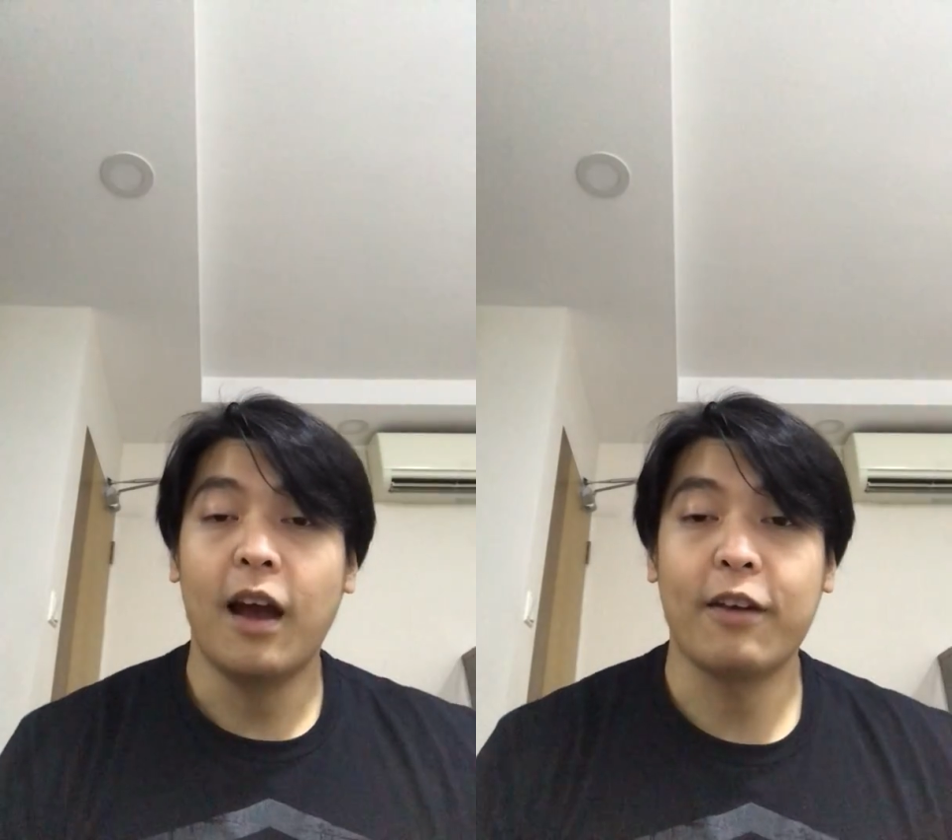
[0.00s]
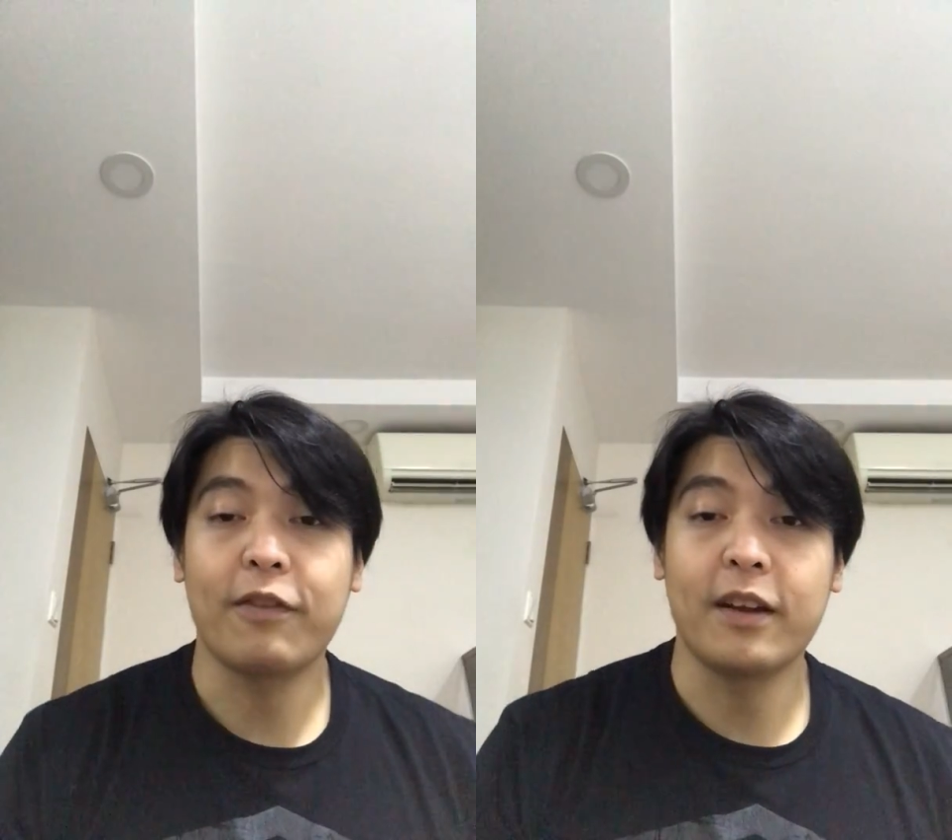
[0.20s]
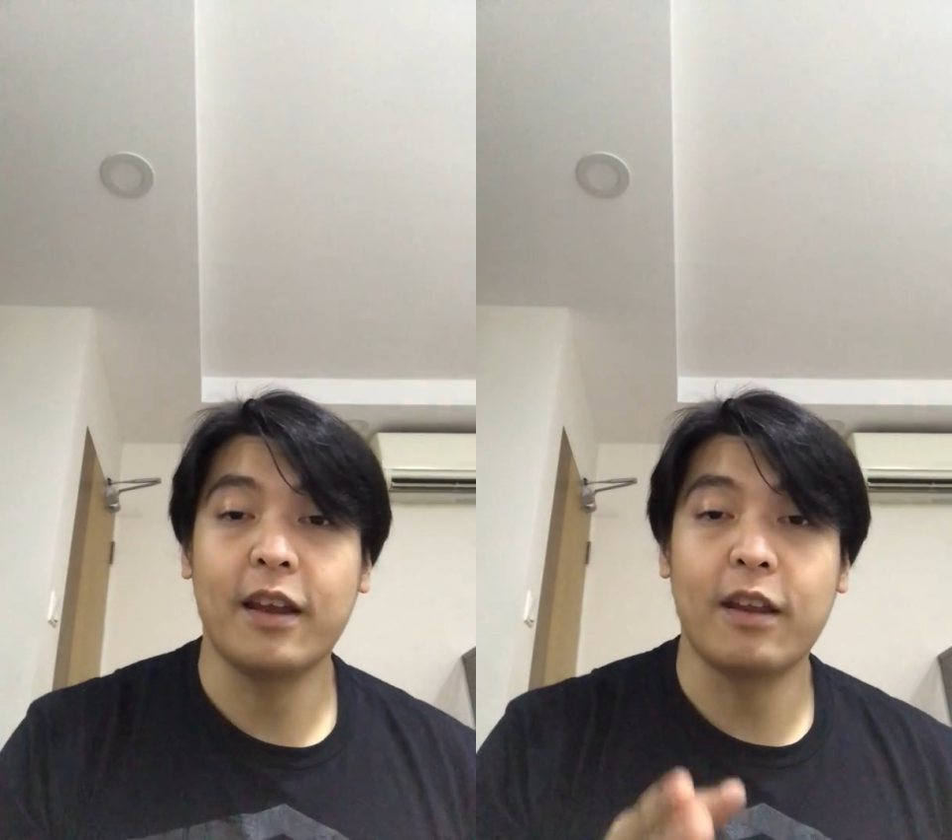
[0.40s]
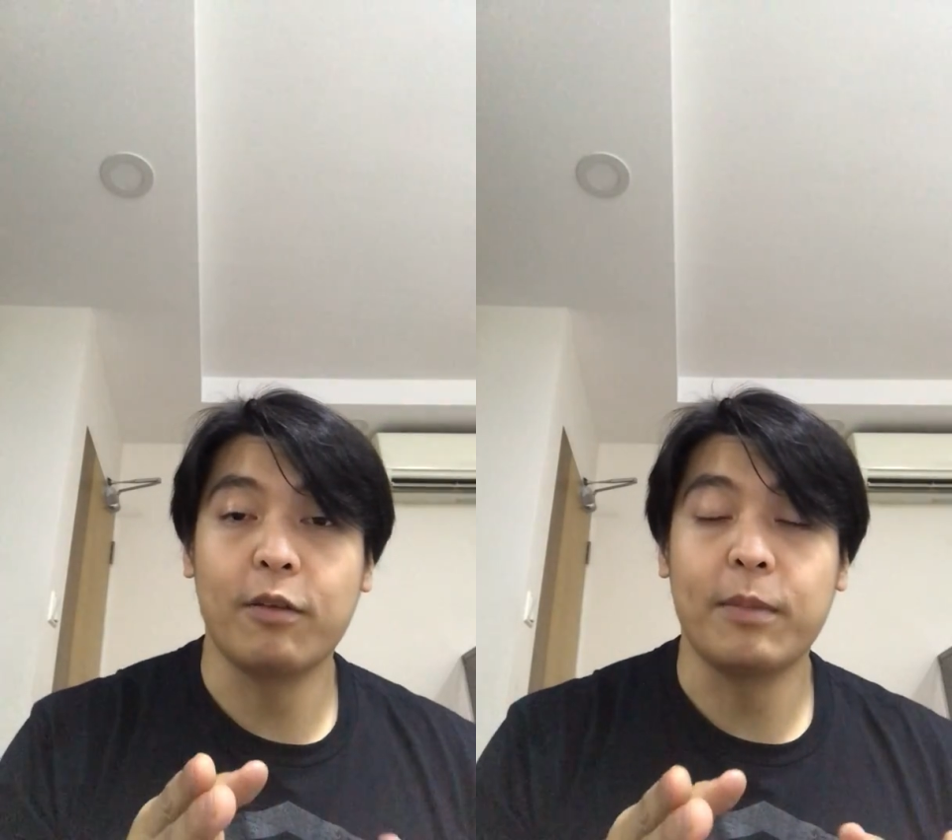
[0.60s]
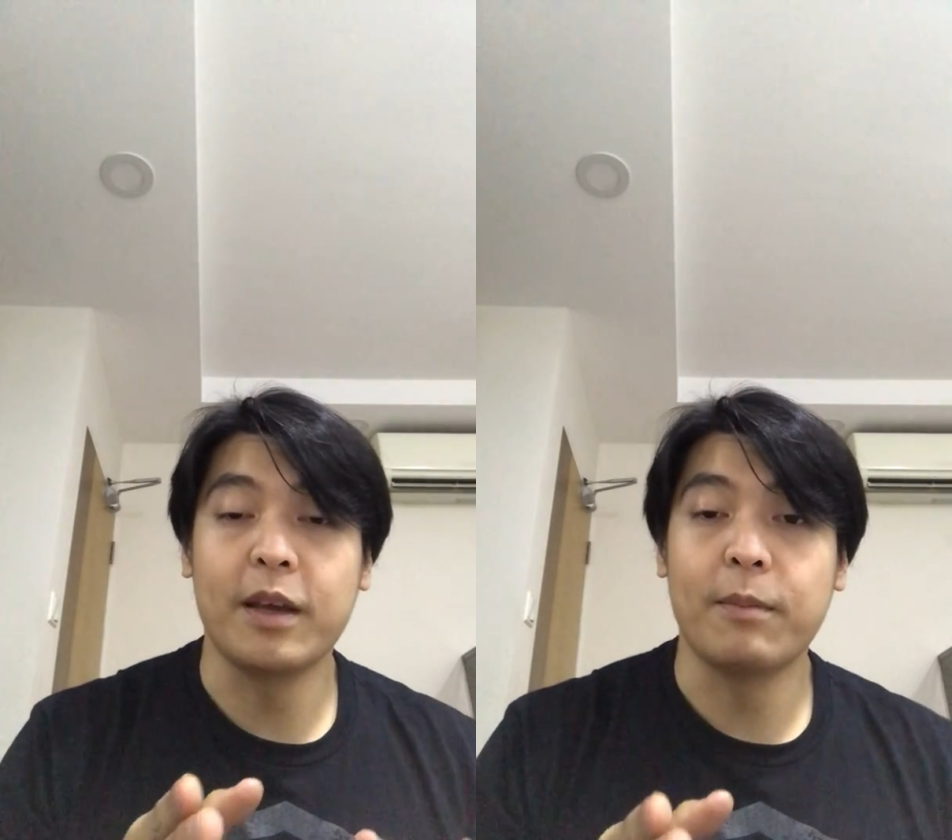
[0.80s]
I find that
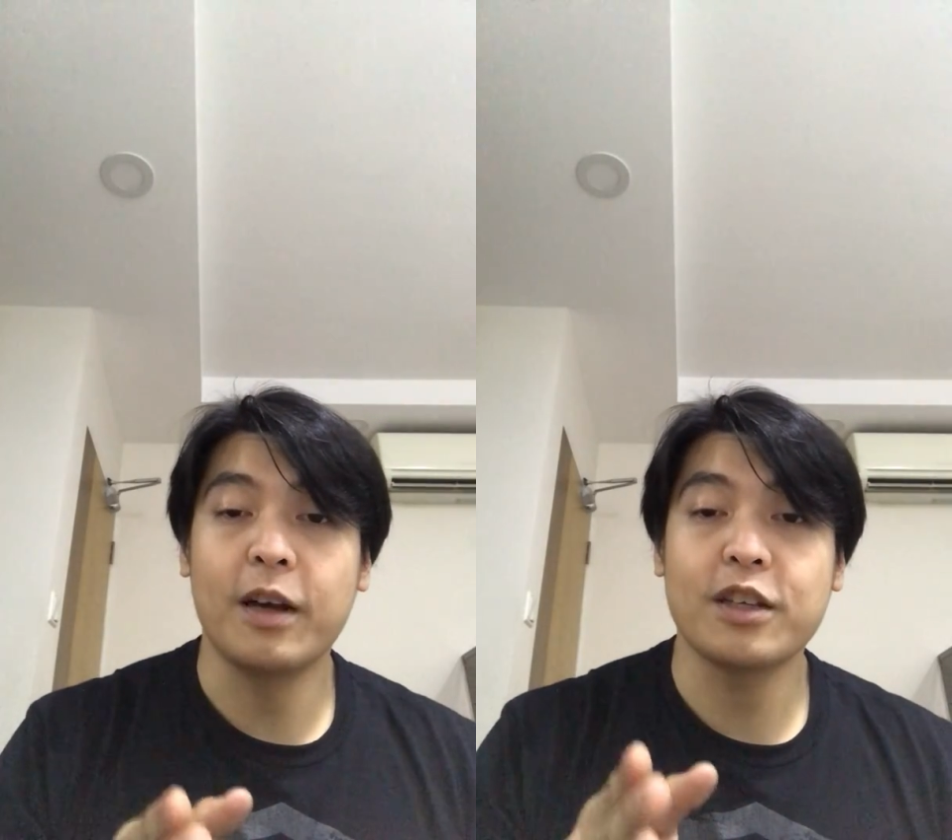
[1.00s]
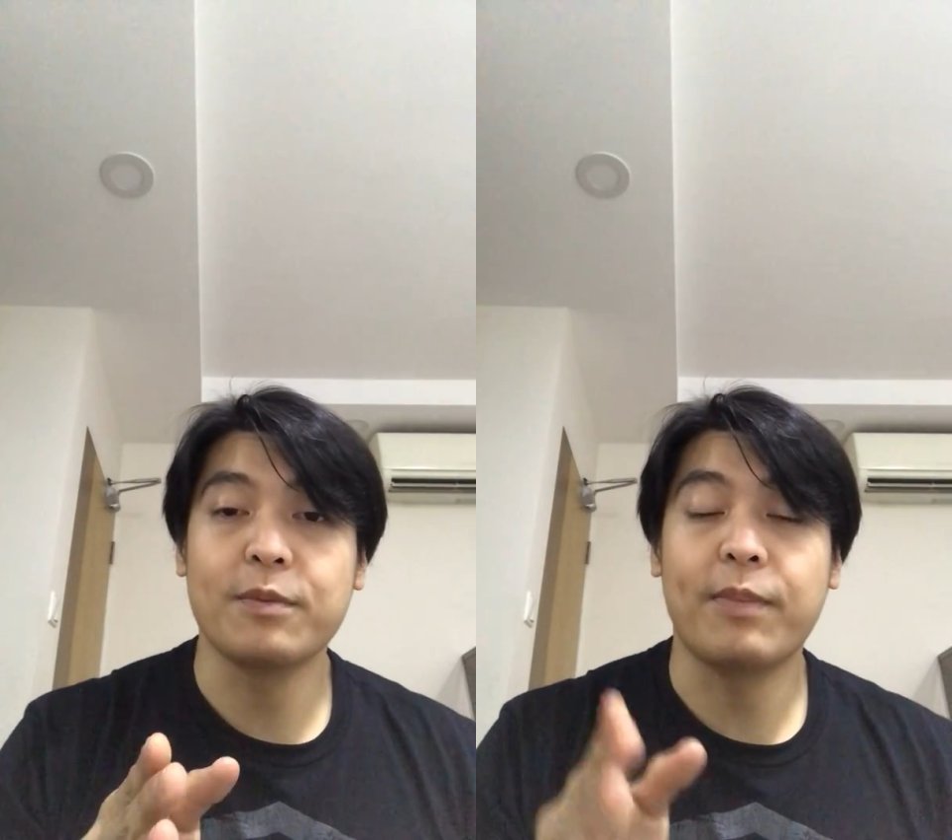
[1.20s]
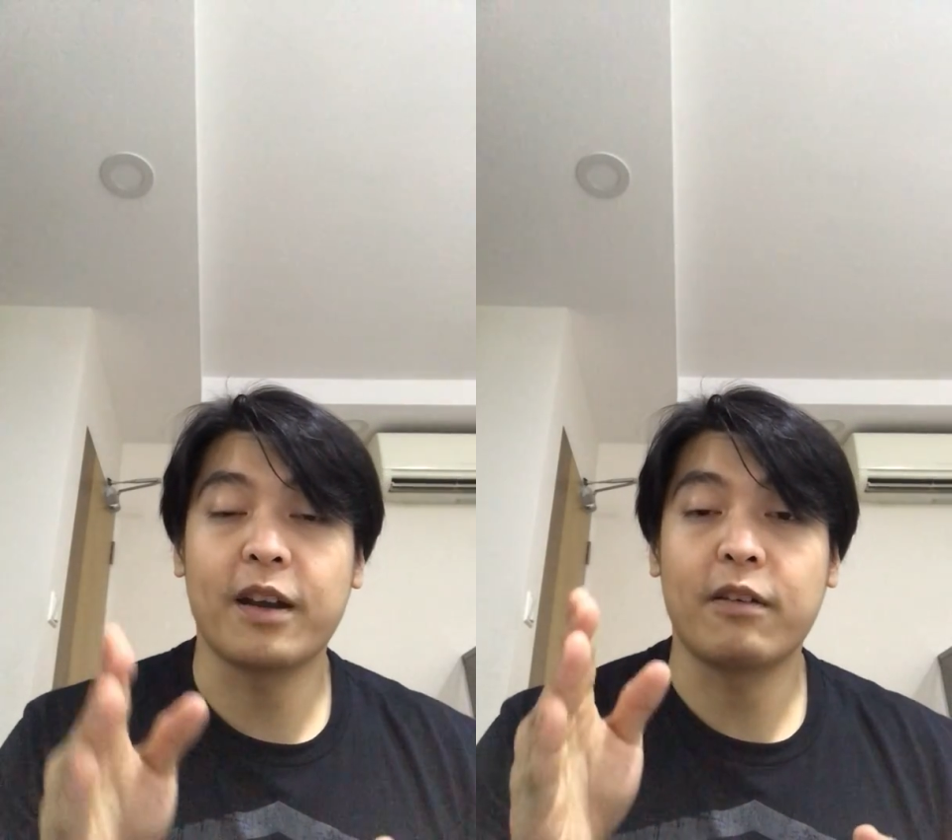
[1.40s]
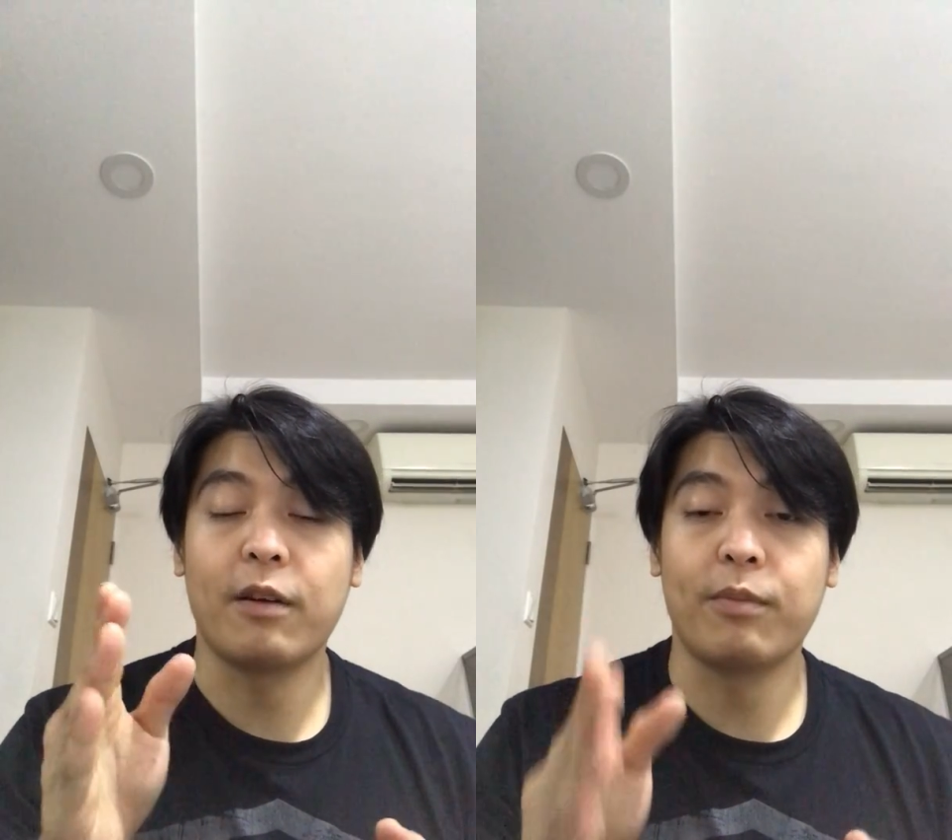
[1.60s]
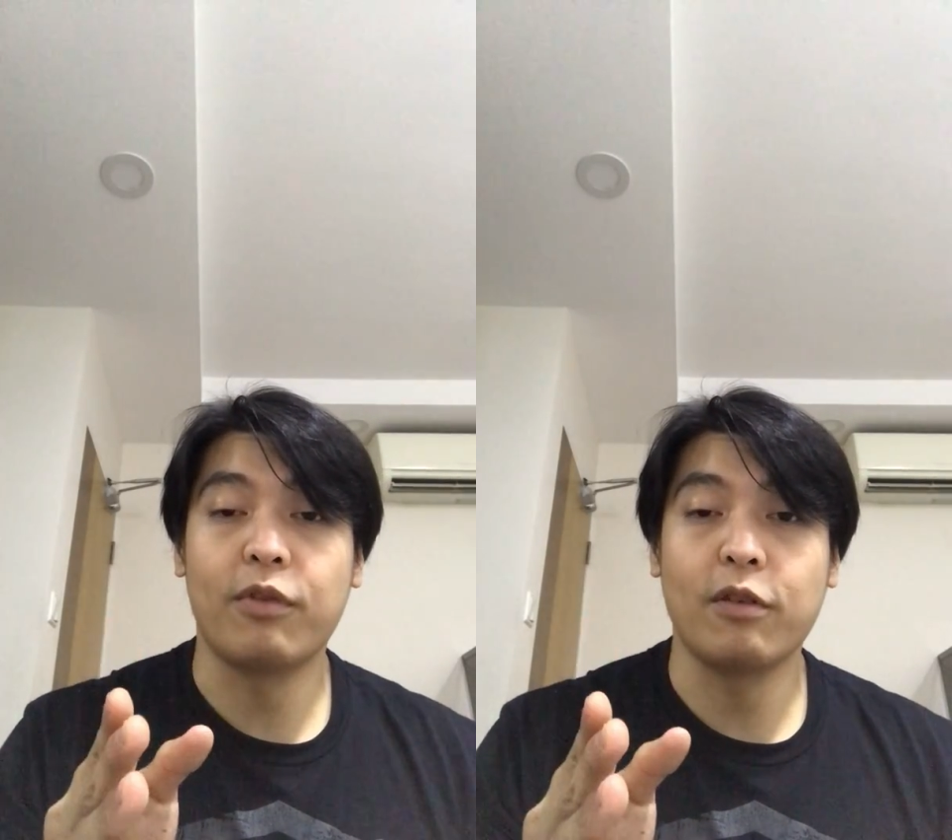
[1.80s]
there will be a much better
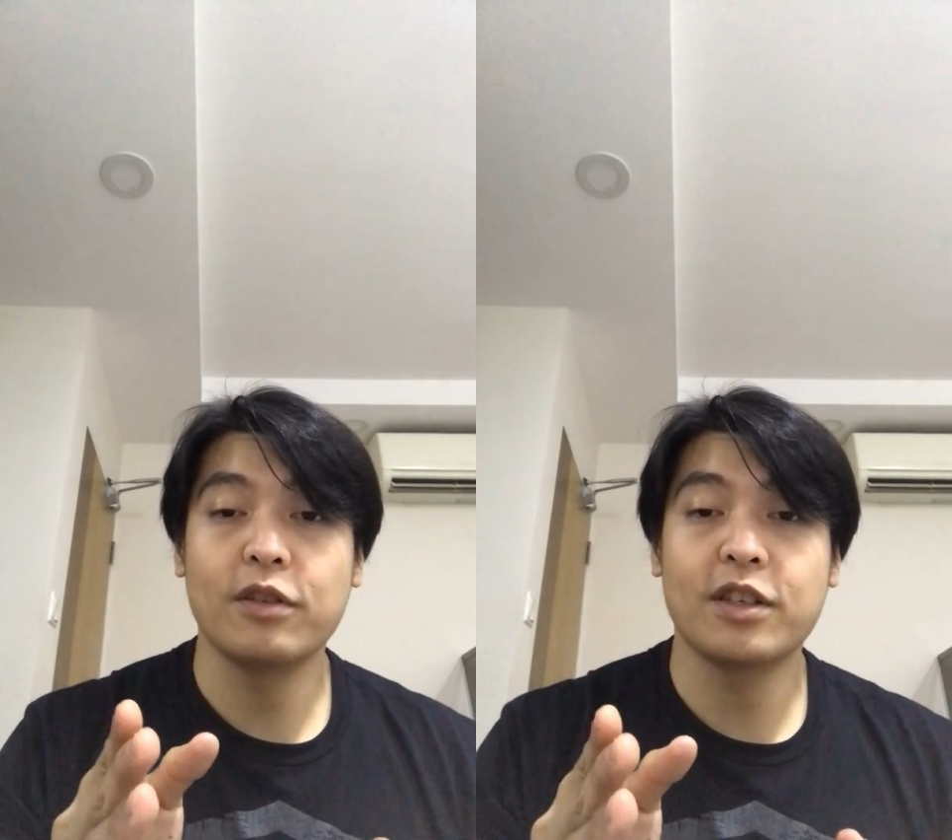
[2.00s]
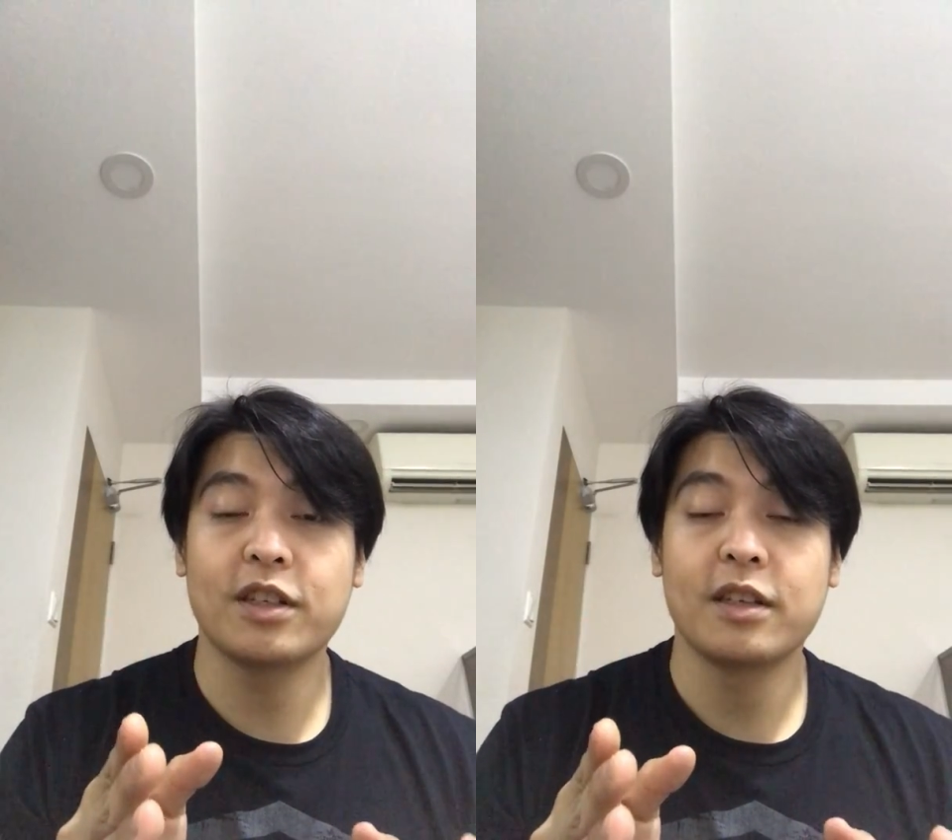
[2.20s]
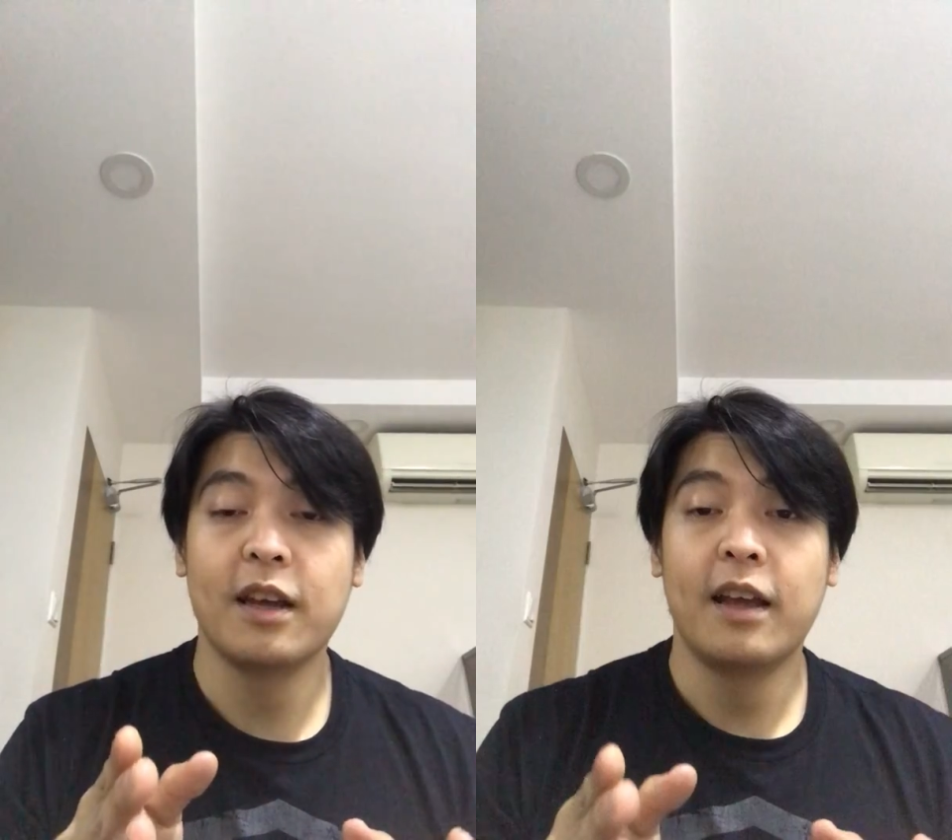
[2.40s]
approach